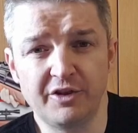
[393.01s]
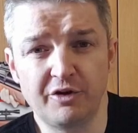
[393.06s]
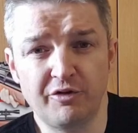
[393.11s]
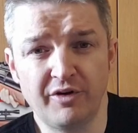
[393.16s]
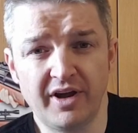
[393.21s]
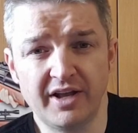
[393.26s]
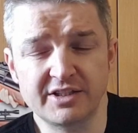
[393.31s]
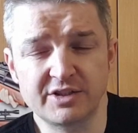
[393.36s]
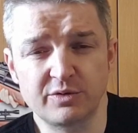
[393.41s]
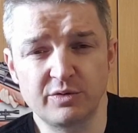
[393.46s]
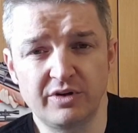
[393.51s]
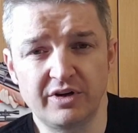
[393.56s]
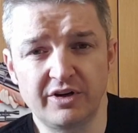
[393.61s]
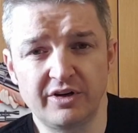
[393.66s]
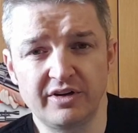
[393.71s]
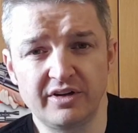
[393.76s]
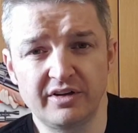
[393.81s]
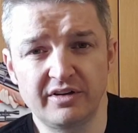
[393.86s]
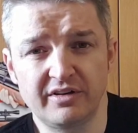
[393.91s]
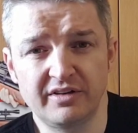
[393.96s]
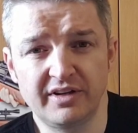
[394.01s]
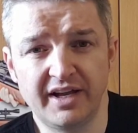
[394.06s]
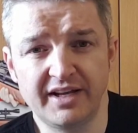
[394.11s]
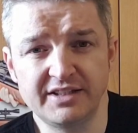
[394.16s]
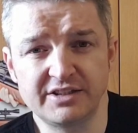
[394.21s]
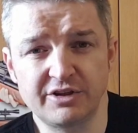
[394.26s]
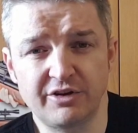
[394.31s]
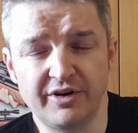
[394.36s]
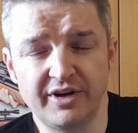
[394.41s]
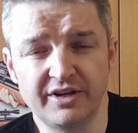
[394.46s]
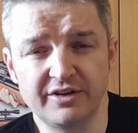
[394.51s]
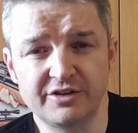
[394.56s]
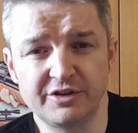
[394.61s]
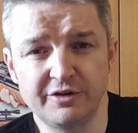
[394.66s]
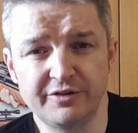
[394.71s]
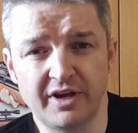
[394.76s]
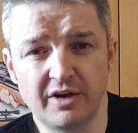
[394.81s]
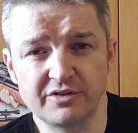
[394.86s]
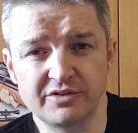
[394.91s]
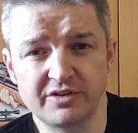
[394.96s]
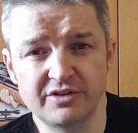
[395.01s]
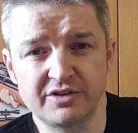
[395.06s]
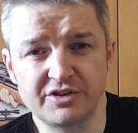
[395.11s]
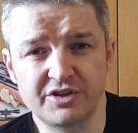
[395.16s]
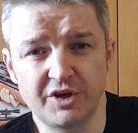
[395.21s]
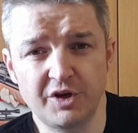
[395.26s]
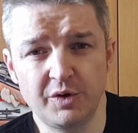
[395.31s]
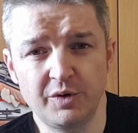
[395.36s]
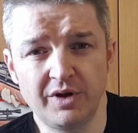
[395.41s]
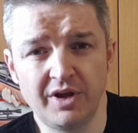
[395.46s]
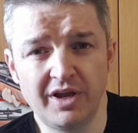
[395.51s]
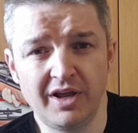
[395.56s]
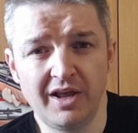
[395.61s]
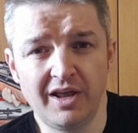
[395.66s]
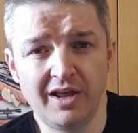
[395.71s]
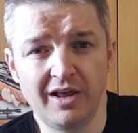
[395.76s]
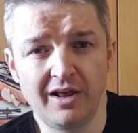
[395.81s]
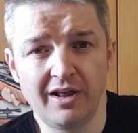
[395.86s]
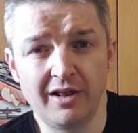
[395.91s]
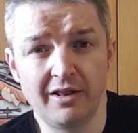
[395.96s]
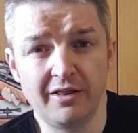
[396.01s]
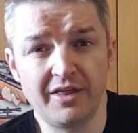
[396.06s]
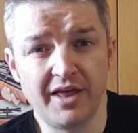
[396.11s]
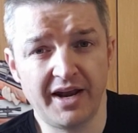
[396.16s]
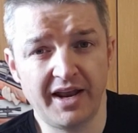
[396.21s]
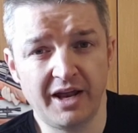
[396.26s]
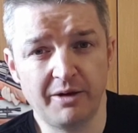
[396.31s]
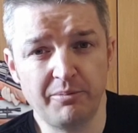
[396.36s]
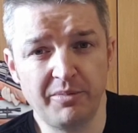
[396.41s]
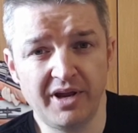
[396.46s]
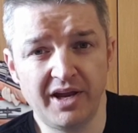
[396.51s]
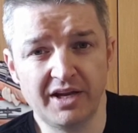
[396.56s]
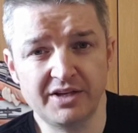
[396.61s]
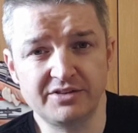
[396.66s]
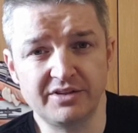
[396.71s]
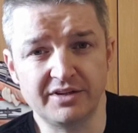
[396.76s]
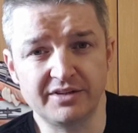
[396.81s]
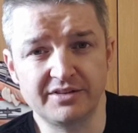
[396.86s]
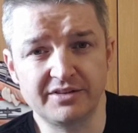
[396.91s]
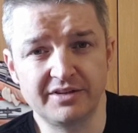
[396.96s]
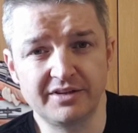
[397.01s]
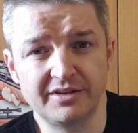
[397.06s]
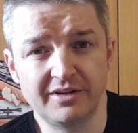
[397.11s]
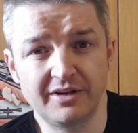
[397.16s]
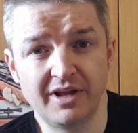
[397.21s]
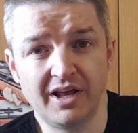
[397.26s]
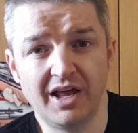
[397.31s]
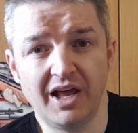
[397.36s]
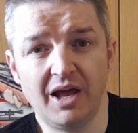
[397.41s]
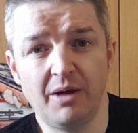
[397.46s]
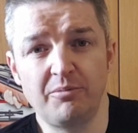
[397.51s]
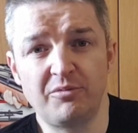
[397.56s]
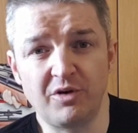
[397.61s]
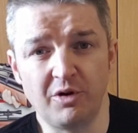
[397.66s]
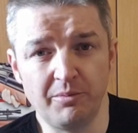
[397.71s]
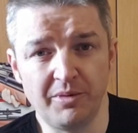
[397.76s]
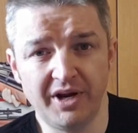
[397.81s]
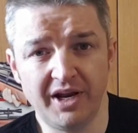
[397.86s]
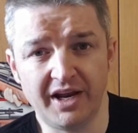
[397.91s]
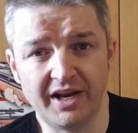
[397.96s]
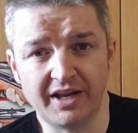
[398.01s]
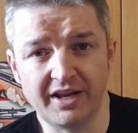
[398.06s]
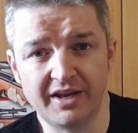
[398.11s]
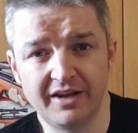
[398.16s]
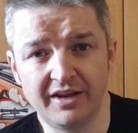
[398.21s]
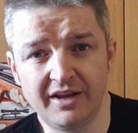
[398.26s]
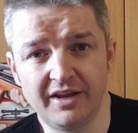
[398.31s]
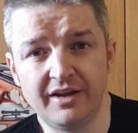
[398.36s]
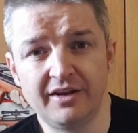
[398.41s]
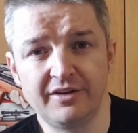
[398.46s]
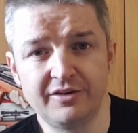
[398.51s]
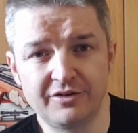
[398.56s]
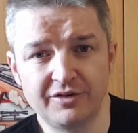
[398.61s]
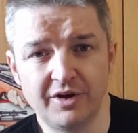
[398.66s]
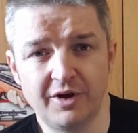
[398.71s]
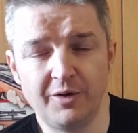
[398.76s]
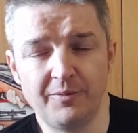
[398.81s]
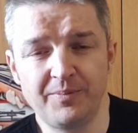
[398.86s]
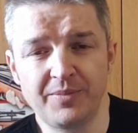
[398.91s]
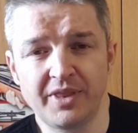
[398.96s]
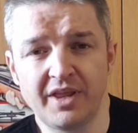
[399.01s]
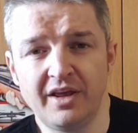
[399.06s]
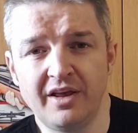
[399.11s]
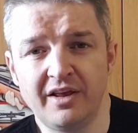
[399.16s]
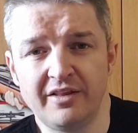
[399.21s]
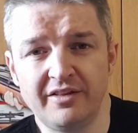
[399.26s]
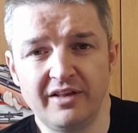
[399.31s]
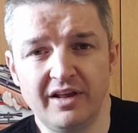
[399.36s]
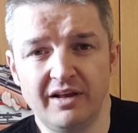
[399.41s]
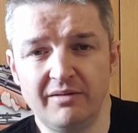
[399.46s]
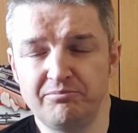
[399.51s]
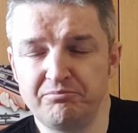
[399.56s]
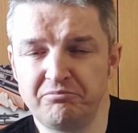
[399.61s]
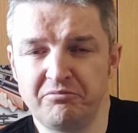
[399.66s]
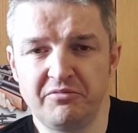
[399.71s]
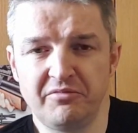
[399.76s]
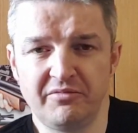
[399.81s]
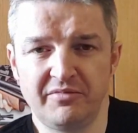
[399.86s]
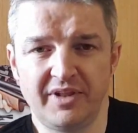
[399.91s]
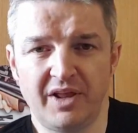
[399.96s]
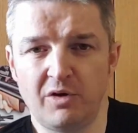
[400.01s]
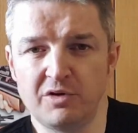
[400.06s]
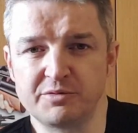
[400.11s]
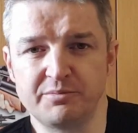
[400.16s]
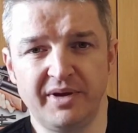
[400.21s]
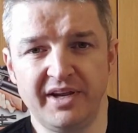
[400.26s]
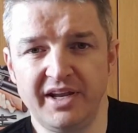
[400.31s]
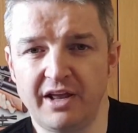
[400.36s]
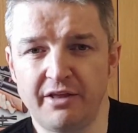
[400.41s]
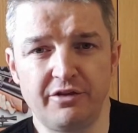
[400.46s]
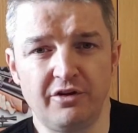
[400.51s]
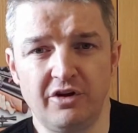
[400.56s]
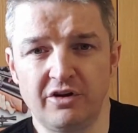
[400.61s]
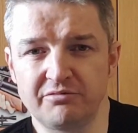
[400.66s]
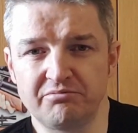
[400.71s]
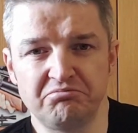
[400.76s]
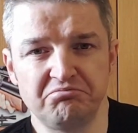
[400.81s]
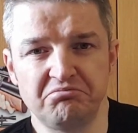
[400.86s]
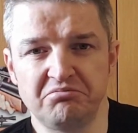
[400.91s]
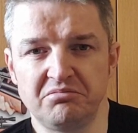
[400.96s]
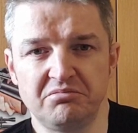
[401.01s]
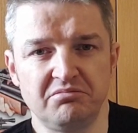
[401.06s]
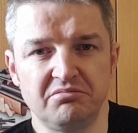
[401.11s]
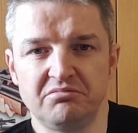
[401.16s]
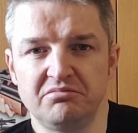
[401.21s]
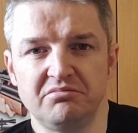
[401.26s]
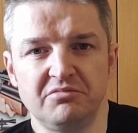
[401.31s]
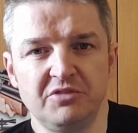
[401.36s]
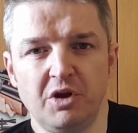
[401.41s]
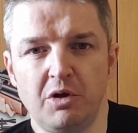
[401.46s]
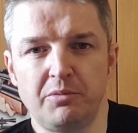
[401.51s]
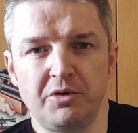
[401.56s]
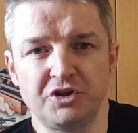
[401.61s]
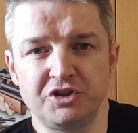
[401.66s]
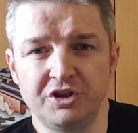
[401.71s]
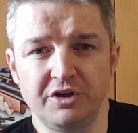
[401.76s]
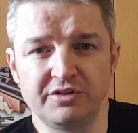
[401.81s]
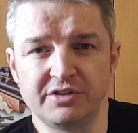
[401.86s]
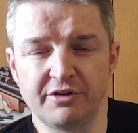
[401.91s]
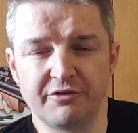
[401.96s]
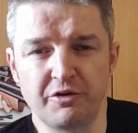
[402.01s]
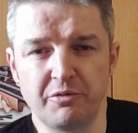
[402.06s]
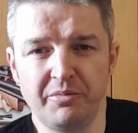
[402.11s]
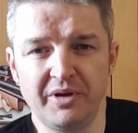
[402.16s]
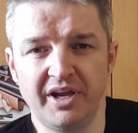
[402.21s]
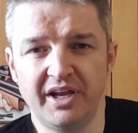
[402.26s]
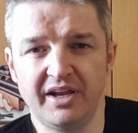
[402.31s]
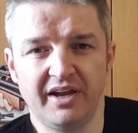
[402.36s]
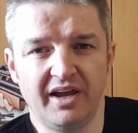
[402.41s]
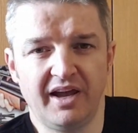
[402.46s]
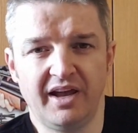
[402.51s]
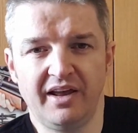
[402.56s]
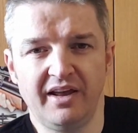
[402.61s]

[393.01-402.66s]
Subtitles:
the rats were later in 2002. Then I had my accident and broke my neck. So that was me. I thought, no more shooting for me.